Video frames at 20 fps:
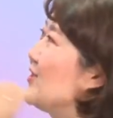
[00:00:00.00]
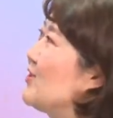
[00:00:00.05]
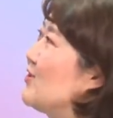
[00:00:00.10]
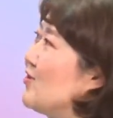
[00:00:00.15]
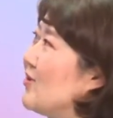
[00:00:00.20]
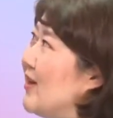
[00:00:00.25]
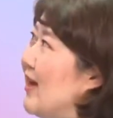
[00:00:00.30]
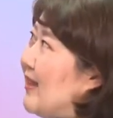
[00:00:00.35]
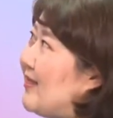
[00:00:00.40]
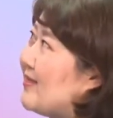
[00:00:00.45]

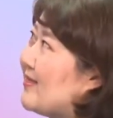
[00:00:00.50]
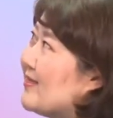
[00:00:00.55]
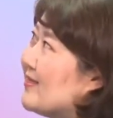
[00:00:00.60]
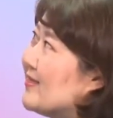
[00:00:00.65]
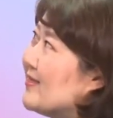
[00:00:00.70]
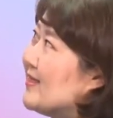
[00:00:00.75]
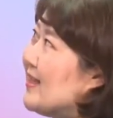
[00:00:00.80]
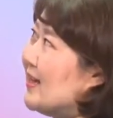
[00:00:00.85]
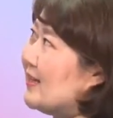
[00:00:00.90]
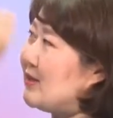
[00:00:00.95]
look at
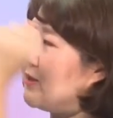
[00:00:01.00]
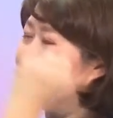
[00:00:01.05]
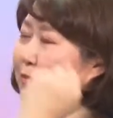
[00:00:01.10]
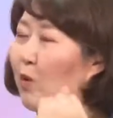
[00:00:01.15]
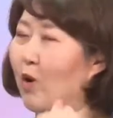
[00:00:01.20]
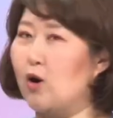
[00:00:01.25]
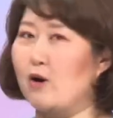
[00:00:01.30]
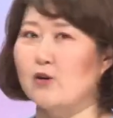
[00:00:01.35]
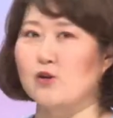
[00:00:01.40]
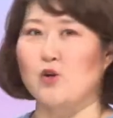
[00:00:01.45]
this
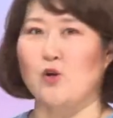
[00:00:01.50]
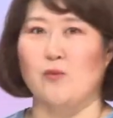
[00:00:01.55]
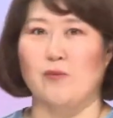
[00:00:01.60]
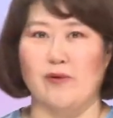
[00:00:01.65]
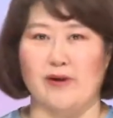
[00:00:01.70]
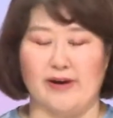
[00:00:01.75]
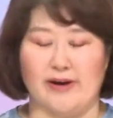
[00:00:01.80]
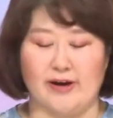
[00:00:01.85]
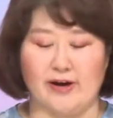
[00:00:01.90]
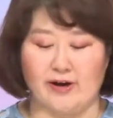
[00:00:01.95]
part
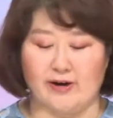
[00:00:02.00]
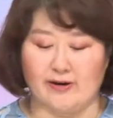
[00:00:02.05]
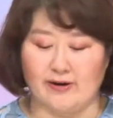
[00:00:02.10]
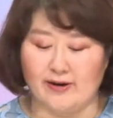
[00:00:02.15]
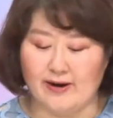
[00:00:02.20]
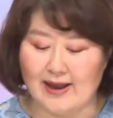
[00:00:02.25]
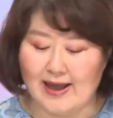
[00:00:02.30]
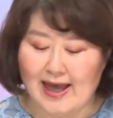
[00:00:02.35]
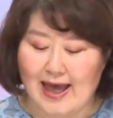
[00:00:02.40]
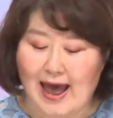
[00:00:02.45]
over here.
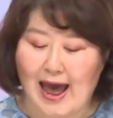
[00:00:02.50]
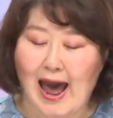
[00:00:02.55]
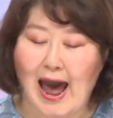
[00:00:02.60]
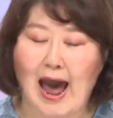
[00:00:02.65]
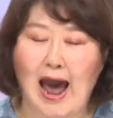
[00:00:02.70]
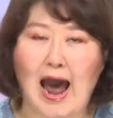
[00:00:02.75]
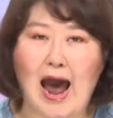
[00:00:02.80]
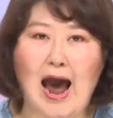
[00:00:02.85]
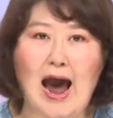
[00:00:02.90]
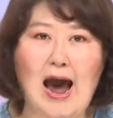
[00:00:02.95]

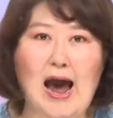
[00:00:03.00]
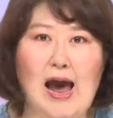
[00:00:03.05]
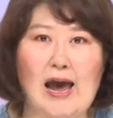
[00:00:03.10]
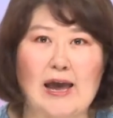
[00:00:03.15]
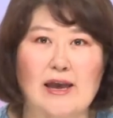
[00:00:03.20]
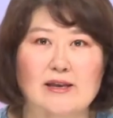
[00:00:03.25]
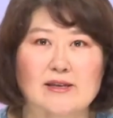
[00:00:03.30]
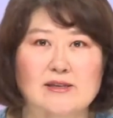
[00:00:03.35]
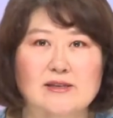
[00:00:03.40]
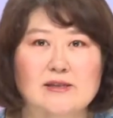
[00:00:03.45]

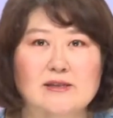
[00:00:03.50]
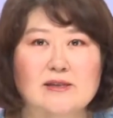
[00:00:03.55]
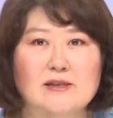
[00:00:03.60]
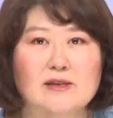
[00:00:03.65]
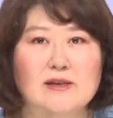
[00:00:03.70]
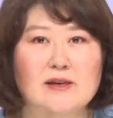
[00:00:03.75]
Eyes.